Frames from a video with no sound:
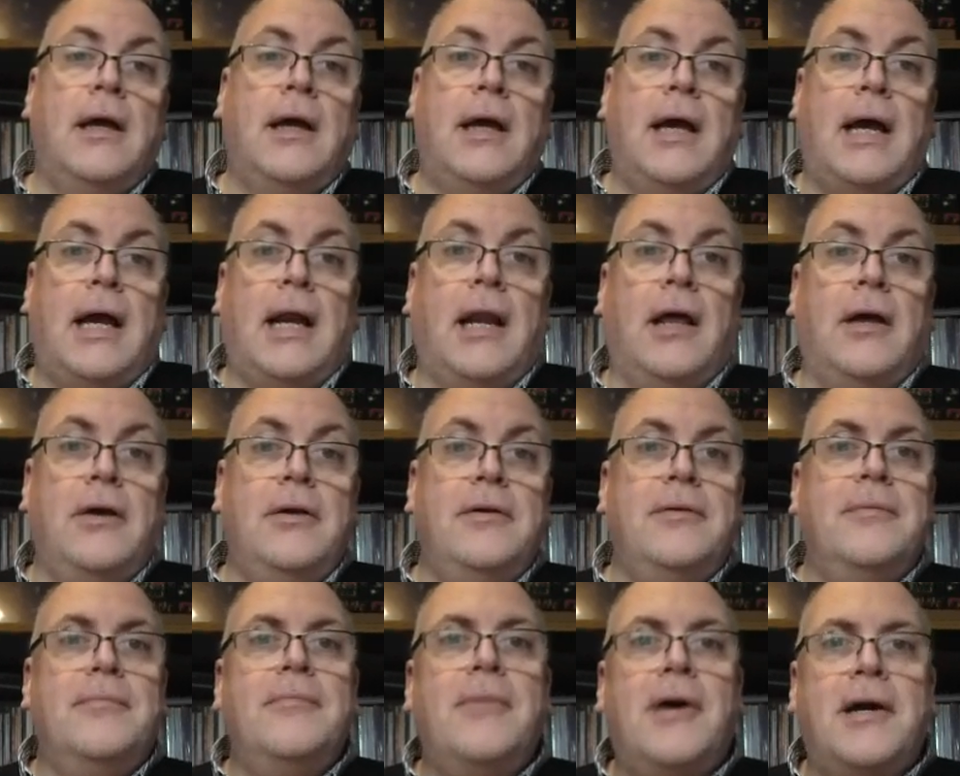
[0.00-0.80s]

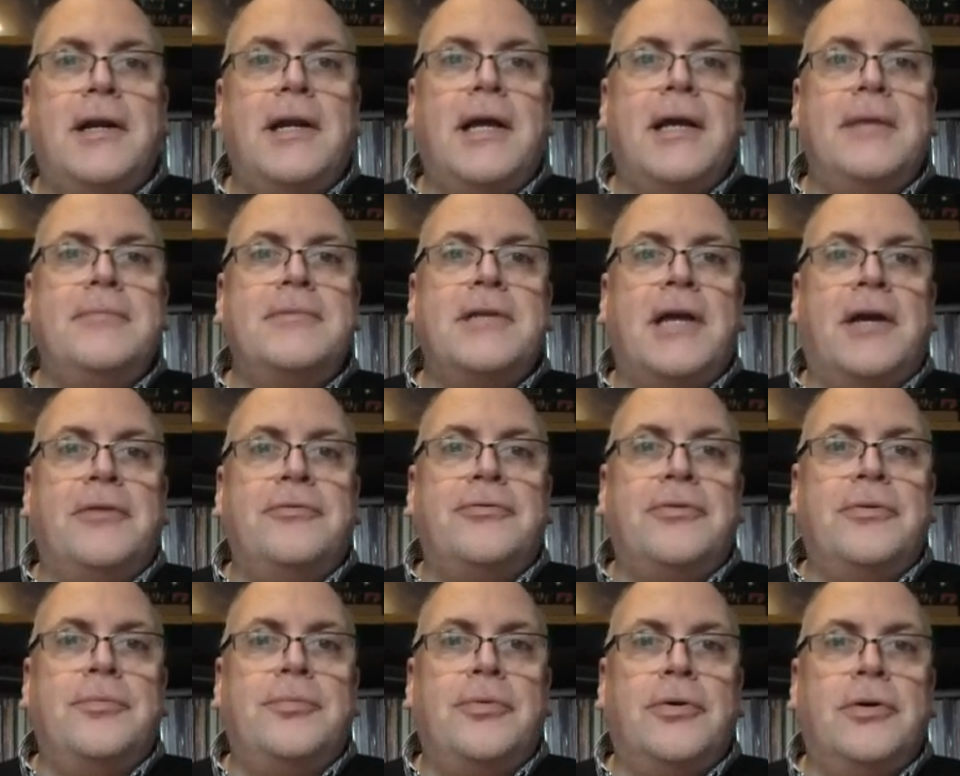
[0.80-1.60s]
Hello, my name's
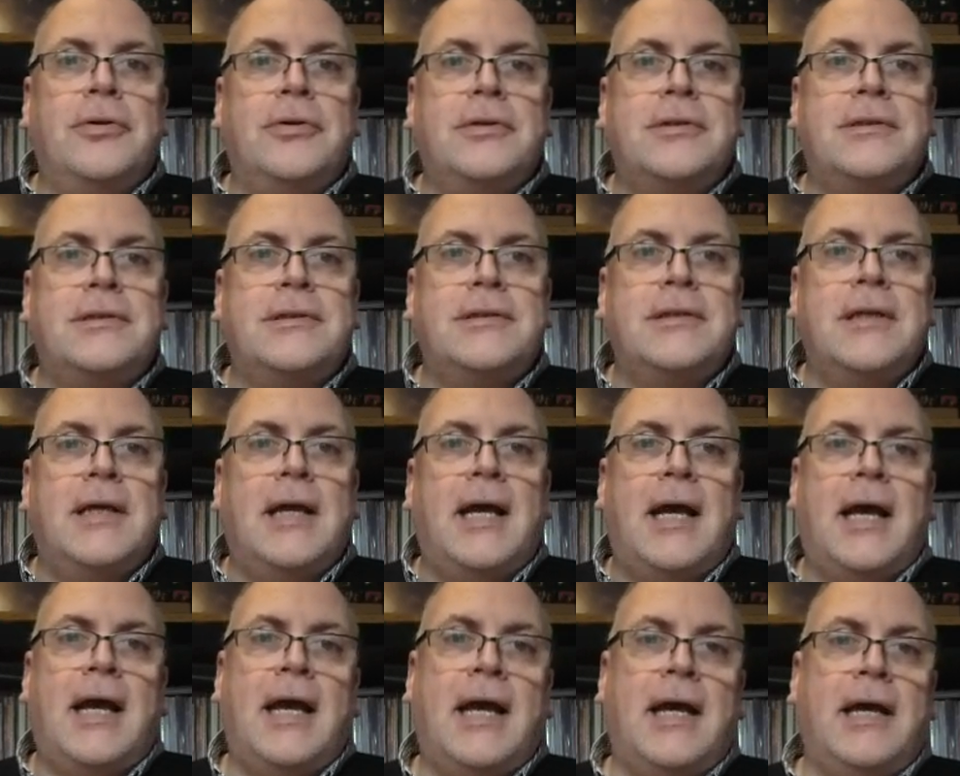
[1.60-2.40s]
Andrew Brooks
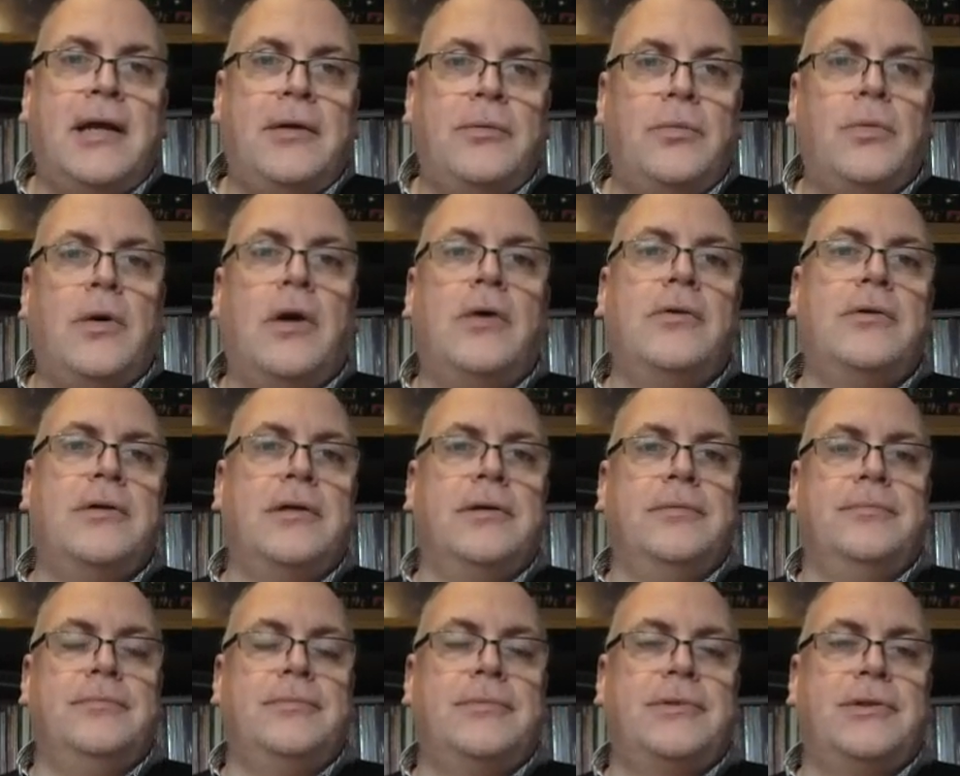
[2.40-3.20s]
and
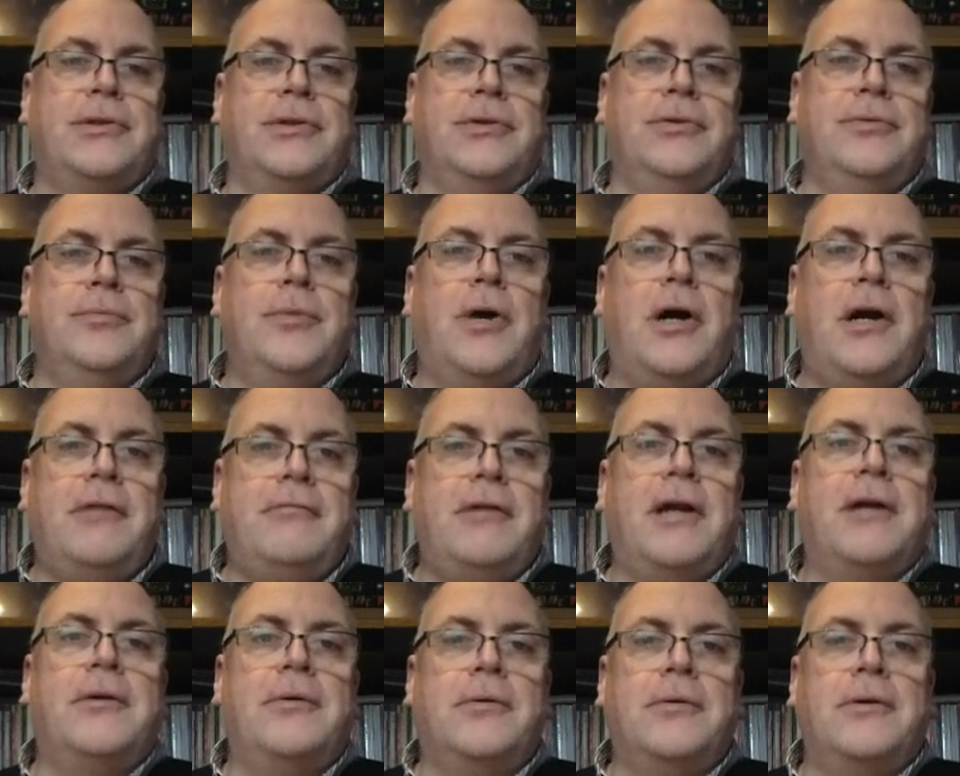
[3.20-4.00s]
welcome to my
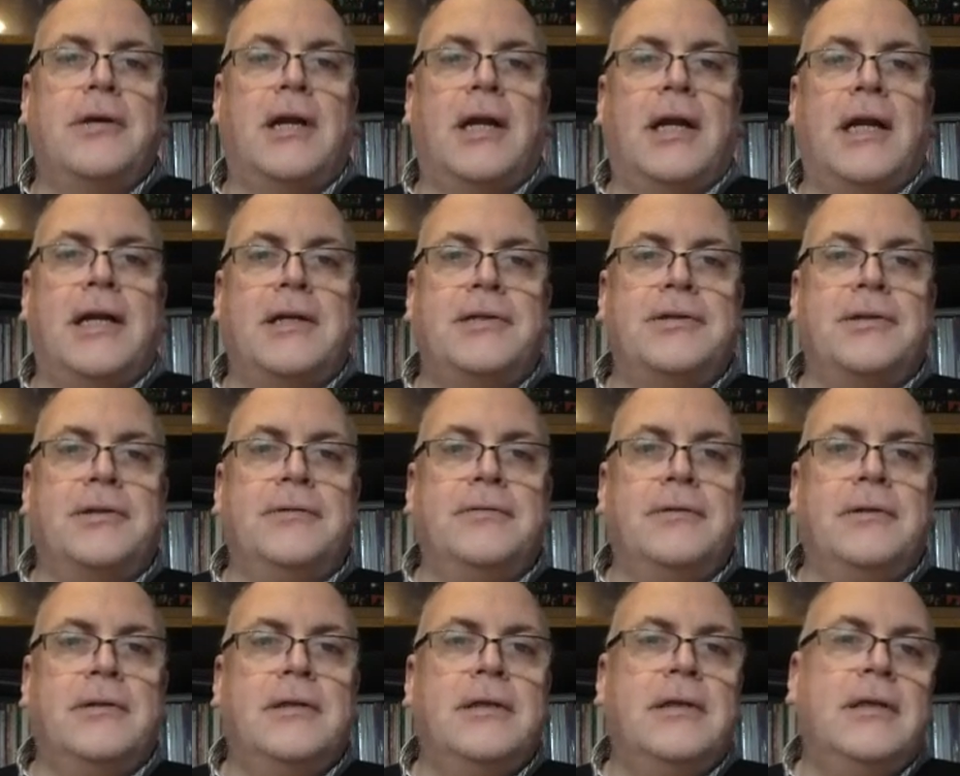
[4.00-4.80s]
record
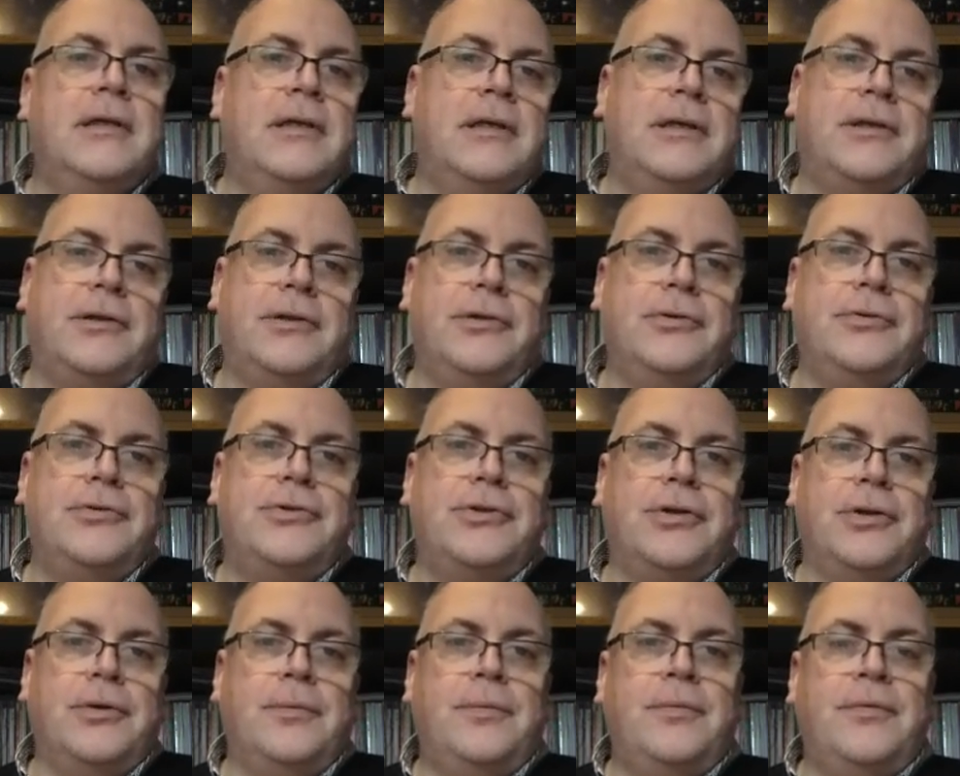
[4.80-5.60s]
collection
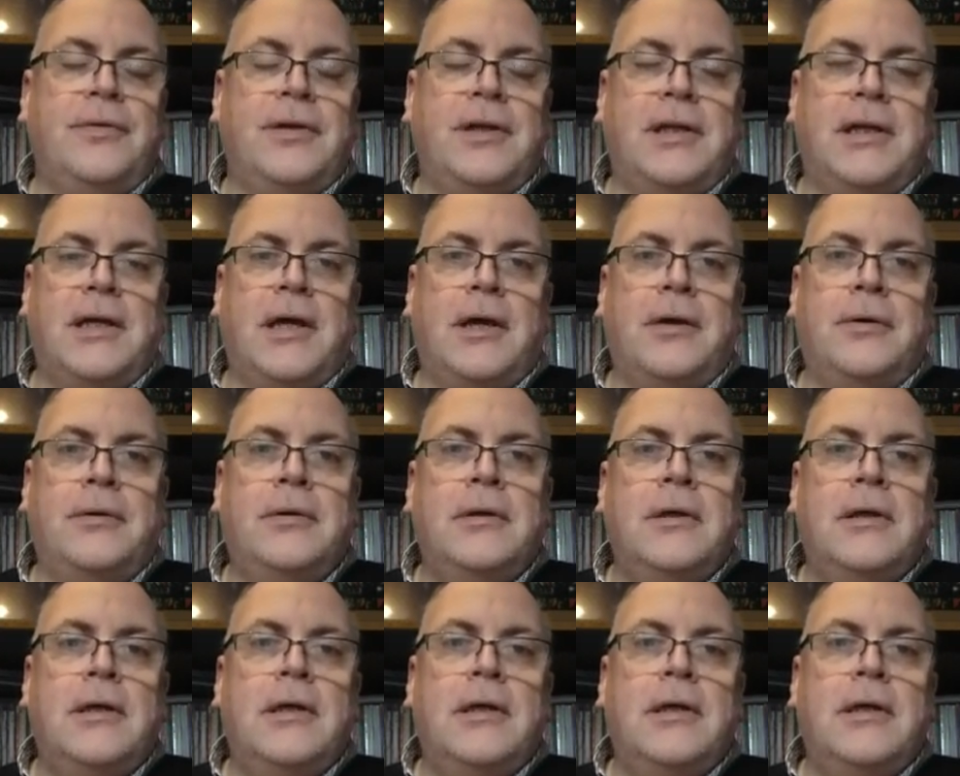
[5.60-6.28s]
YouTube video.